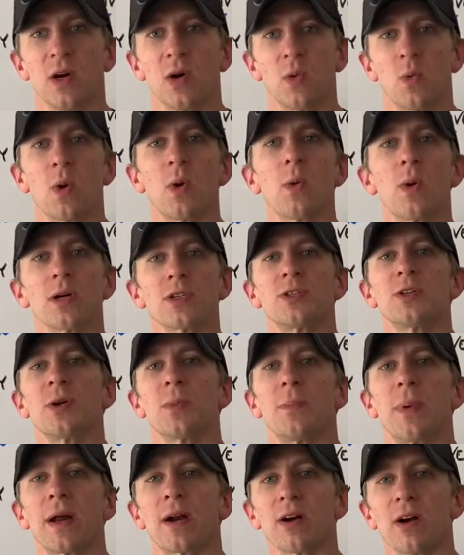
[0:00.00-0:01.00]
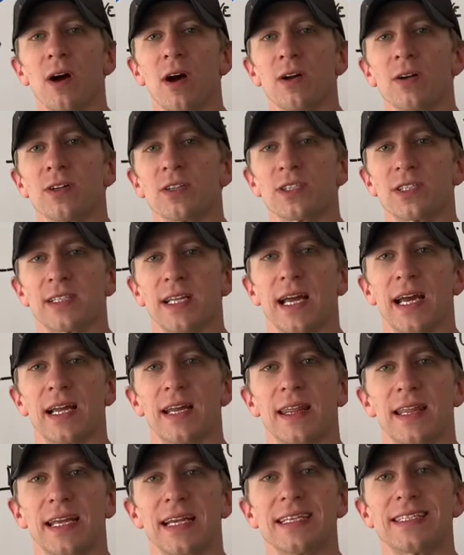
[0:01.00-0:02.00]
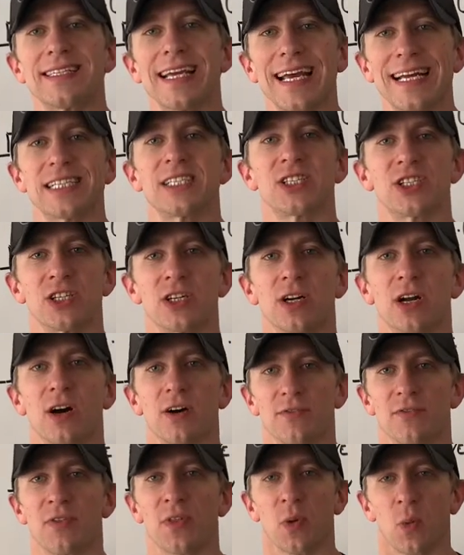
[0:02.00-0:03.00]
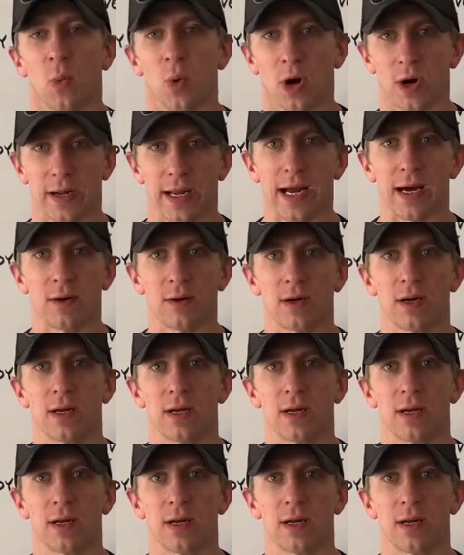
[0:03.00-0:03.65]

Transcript: we want you to better understand the intention of the workout.